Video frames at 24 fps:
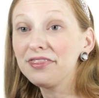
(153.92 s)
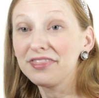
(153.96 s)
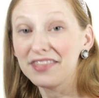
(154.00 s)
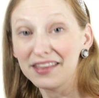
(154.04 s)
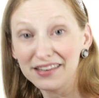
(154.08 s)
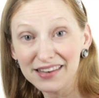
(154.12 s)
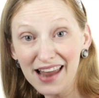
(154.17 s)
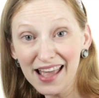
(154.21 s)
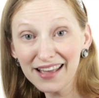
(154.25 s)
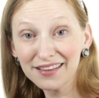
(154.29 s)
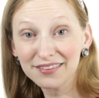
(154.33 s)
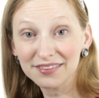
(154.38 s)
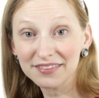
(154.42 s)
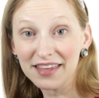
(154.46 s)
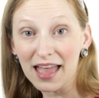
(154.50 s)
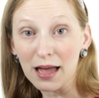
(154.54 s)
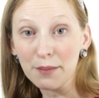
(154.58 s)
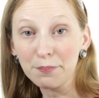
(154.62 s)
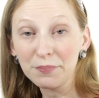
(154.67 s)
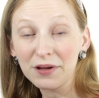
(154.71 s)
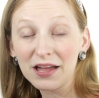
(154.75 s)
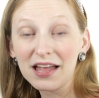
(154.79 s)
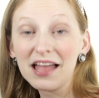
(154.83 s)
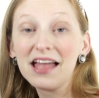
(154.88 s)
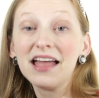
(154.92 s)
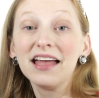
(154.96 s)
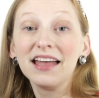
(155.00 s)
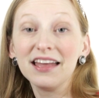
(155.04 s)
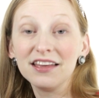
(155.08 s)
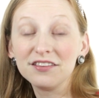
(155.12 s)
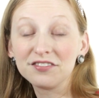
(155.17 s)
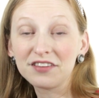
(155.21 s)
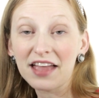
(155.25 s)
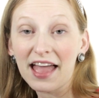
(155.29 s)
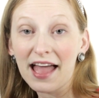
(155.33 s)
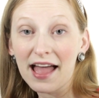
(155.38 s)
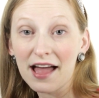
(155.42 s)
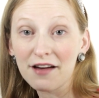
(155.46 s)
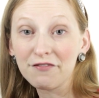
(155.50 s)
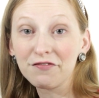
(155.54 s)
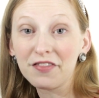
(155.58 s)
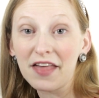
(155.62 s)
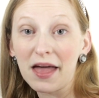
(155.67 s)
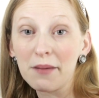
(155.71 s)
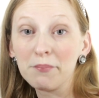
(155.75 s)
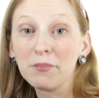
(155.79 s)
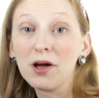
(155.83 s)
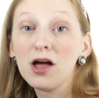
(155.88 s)
The next step is to have
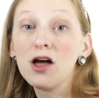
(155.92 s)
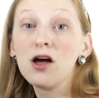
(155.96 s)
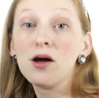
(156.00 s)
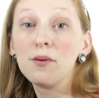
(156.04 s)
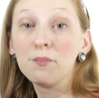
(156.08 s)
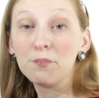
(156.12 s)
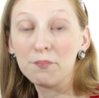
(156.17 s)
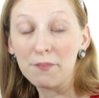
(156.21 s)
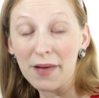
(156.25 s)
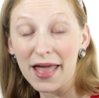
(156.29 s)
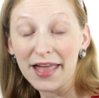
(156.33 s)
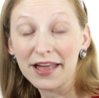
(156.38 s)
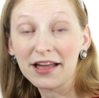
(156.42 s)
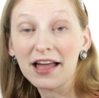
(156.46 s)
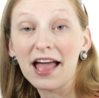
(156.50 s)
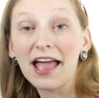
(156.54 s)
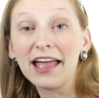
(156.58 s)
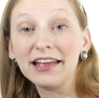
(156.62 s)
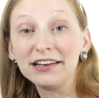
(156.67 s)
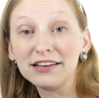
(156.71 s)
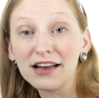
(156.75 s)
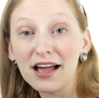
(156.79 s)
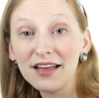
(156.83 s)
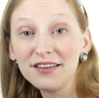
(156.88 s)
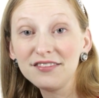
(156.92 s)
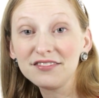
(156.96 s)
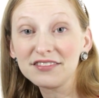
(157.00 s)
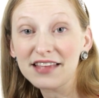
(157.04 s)
them make a nice